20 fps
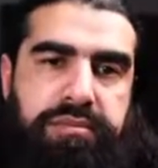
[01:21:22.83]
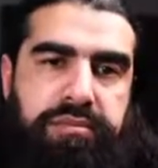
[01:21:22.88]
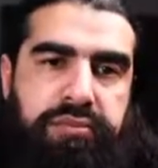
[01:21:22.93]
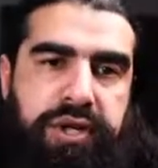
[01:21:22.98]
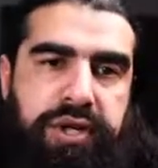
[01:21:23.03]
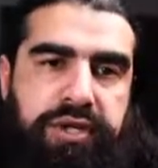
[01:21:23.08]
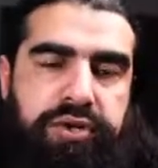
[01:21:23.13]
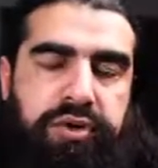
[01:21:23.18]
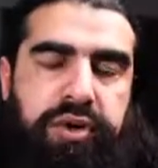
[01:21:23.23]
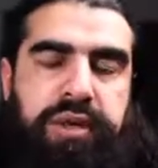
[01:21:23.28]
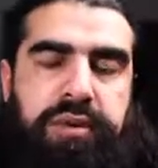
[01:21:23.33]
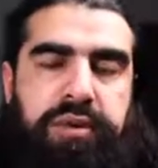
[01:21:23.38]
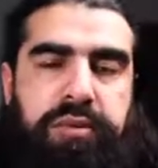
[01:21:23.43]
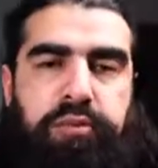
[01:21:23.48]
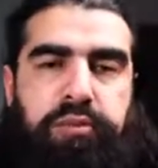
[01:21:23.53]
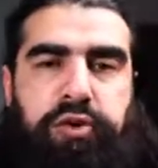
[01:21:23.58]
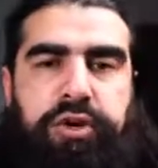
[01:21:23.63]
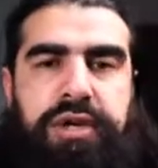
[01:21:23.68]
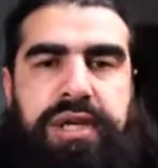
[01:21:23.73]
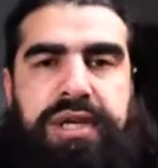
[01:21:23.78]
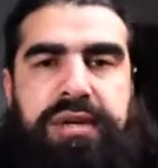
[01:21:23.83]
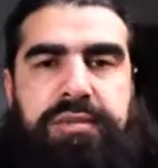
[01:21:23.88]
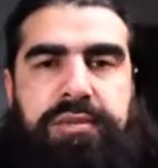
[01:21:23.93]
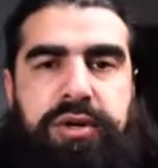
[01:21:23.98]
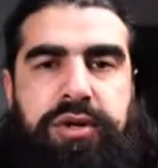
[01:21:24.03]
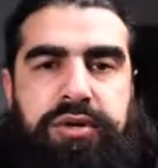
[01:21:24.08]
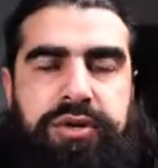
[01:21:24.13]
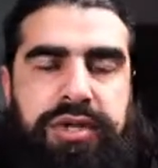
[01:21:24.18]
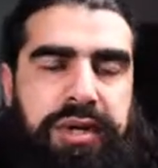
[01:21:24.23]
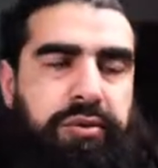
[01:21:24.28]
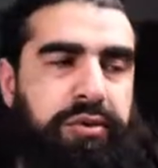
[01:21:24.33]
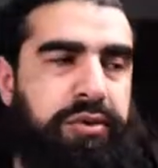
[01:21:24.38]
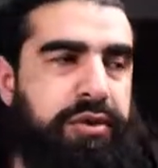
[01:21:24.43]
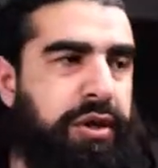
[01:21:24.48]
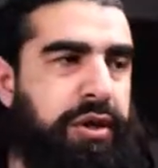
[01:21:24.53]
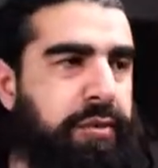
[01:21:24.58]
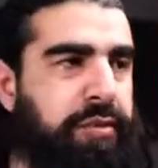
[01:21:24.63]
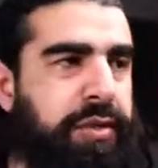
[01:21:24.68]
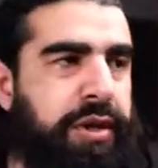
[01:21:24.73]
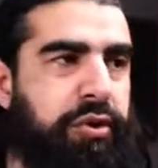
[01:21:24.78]
Right, so Mughni Ibn Qudama would
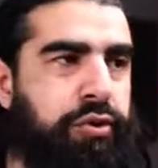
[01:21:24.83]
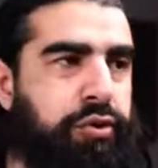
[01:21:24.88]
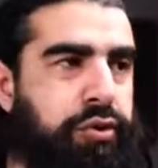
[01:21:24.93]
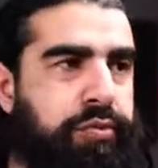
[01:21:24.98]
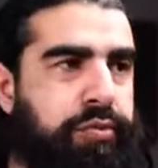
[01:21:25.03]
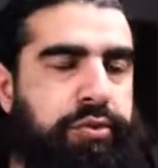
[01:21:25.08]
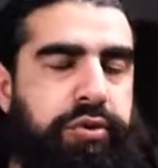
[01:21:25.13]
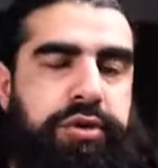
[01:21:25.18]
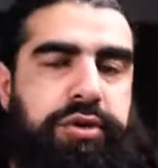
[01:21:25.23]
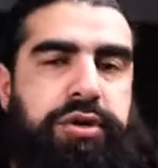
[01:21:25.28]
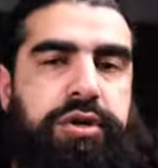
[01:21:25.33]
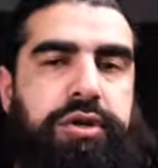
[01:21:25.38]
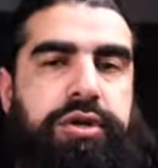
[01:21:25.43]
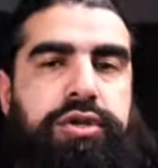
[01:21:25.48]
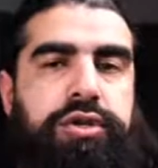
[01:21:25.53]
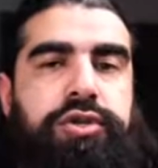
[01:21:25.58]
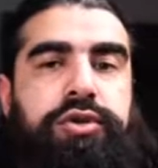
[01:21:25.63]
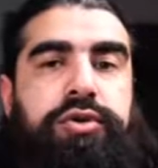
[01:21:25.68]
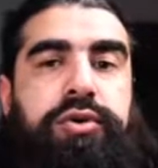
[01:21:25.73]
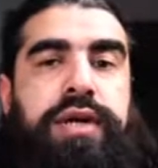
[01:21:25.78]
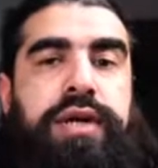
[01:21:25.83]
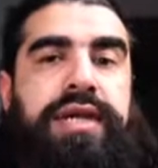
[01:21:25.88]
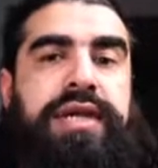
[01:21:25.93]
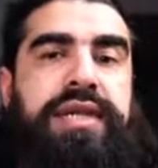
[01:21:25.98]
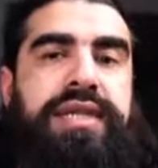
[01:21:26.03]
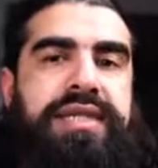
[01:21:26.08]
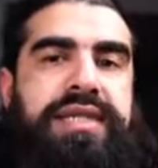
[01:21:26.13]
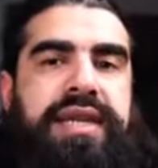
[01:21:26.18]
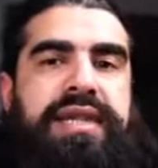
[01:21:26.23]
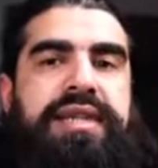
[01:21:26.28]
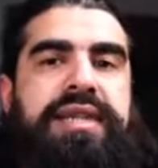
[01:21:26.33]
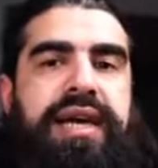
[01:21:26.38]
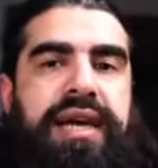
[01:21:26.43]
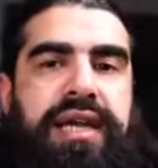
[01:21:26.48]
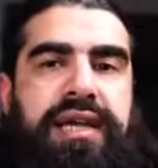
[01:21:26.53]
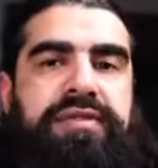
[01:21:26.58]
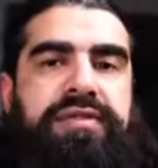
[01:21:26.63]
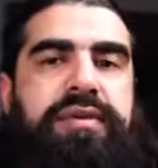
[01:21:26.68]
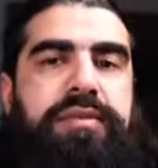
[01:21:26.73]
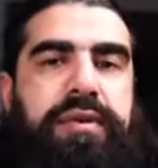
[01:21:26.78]
not be a good book to understand the
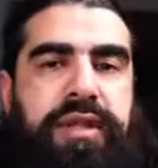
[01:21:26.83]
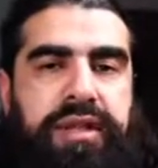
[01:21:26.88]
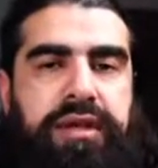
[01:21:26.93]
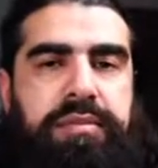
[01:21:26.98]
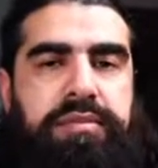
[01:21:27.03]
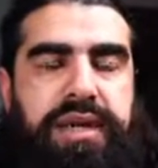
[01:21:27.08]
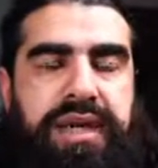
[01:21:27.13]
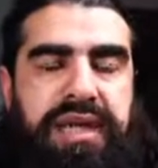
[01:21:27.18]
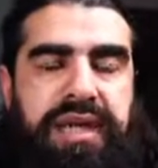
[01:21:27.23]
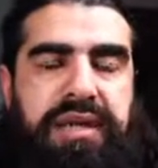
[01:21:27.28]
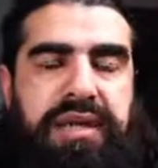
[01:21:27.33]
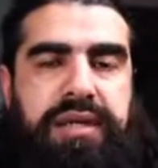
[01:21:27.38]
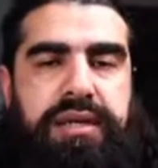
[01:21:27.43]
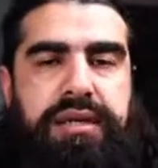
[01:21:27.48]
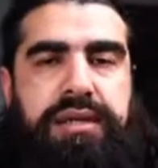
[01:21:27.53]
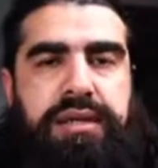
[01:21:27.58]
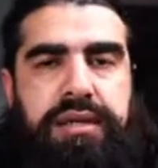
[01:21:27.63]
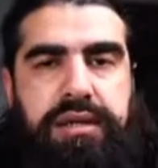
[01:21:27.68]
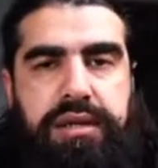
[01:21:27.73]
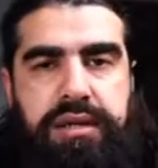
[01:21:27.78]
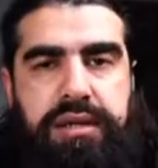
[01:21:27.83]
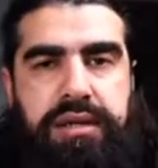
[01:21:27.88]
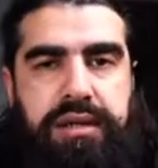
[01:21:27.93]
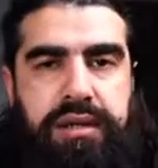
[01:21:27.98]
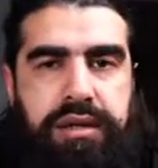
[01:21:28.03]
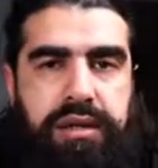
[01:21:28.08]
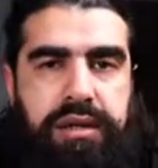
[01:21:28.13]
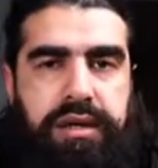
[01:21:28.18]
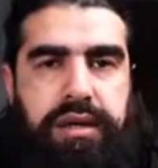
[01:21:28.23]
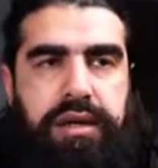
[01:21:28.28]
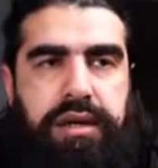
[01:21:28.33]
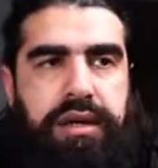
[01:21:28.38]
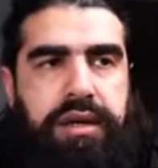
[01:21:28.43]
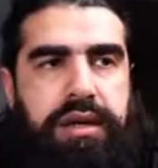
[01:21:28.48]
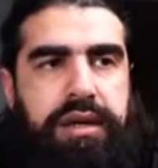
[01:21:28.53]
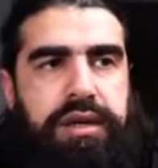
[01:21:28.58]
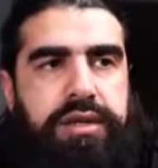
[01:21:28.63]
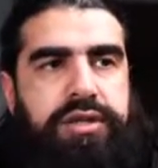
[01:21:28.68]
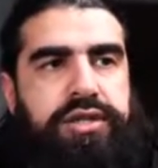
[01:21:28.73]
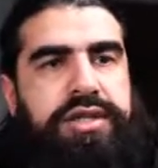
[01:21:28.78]
Hanafi madhab clearly.
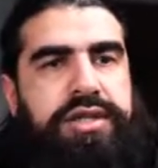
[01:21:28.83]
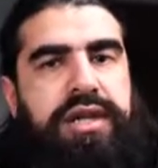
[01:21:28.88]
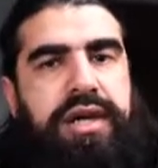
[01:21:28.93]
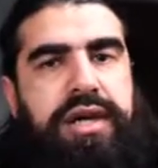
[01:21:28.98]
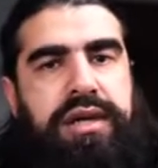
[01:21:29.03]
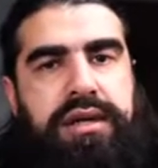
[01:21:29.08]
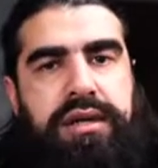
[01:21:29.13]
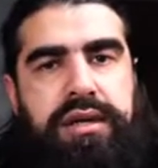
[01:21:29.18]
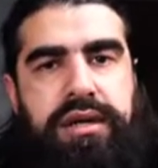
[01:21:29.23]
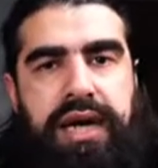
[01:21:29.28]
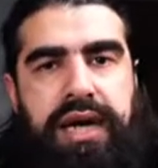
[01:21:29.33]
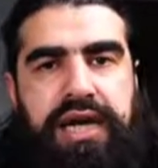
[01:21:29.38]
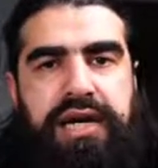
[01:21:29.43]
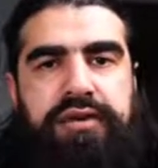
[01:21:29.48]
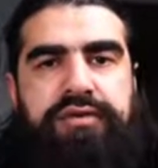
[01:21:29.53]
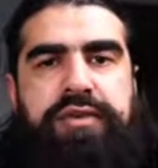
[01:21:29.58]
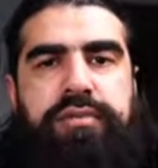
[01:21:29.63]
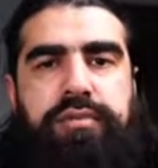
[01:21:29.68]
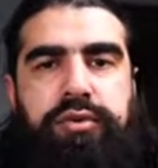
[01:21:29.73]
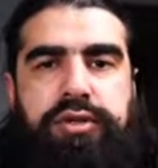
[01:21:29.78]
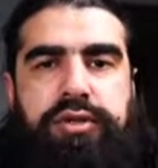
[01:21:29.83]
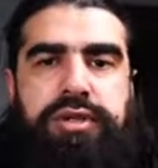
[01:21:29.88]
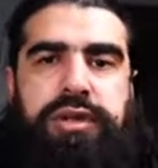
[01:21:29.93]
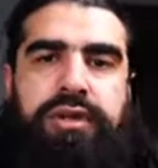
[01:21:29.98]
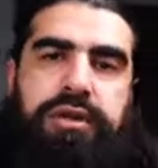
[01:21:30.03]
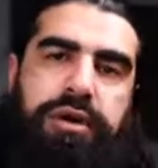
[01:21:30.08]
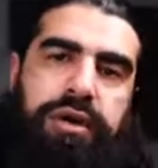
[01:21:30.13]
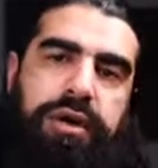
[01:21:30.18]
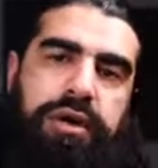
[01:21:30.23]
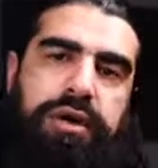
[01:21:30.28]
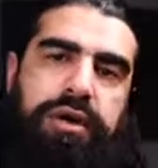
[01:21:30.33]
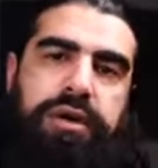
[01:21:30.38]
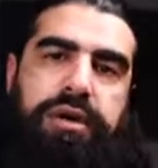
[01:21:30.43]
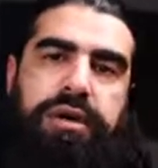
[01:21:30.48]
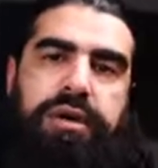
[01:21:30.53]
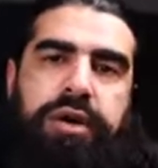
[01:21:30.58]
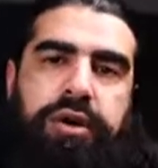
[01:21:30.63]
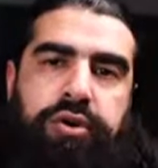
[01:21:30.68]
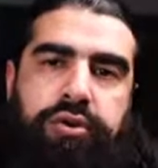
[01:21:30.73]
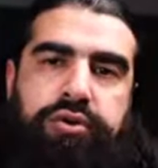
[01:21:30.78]
Just like Hanafi books are not
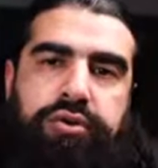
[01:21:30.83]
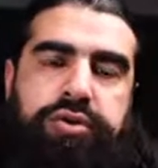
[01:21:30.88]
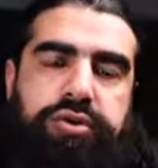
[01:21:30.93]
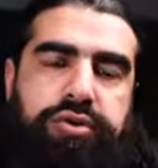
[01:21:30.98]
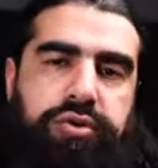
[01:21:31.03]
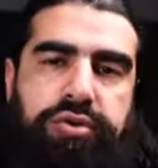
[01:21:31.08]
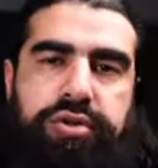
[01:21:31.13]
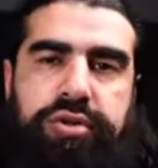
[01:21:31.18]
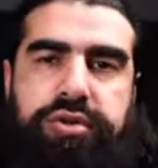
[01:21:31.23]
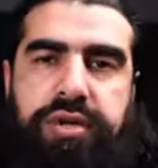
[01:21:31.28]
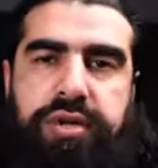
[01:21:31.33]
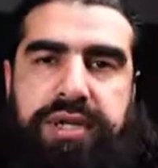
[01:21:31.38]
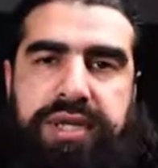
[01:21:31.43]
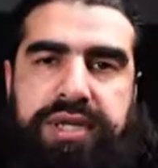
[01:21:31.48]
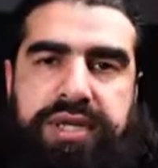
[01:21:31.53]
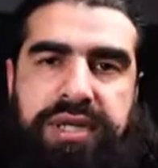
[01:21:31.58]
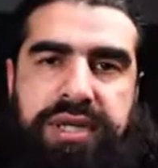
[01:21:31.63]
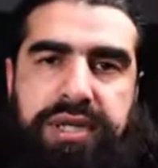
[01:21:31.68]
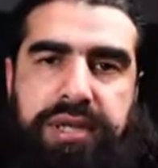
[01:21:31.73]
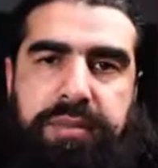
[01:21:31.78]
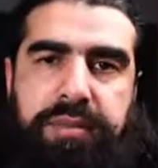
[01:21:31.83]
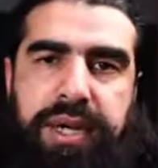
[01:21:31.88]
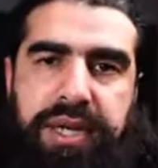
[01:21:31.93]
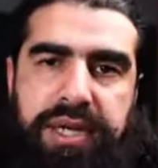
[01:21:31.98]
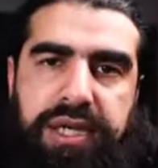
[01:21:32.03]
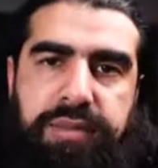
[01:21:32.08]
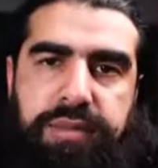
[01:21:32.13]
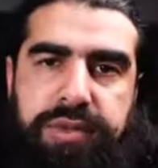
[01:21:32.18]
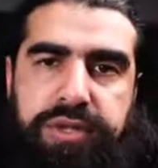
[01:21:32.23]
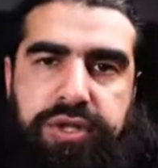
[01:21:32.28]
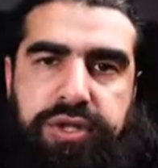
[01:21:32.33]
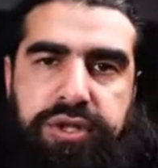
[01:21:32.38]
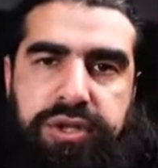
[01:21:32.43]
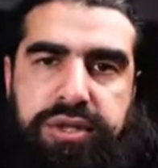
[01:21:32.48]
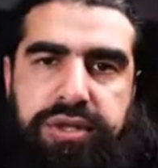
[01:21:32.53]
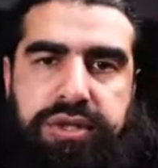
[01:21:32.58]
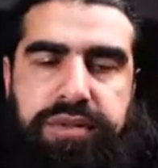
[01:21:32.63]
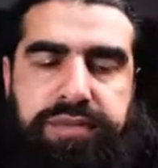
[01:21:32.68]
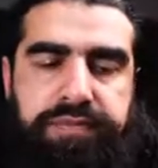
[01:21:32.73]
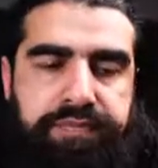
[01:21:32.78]
a good source to understand the Maliki
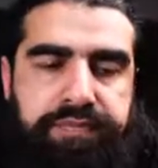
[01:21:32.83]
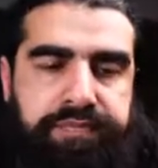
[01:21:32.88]
positions.